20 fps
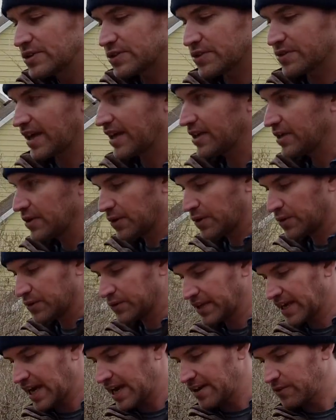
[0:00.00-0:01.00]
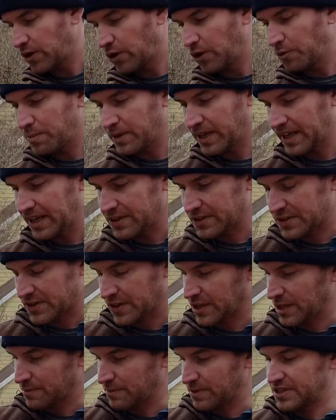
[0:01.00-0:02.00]
so that you only have openings
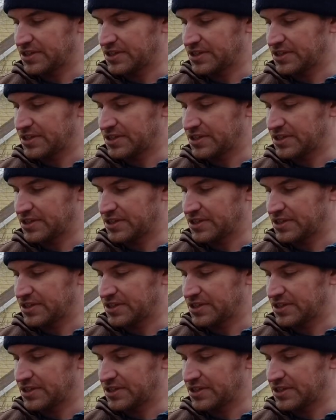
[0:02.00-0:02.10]
in the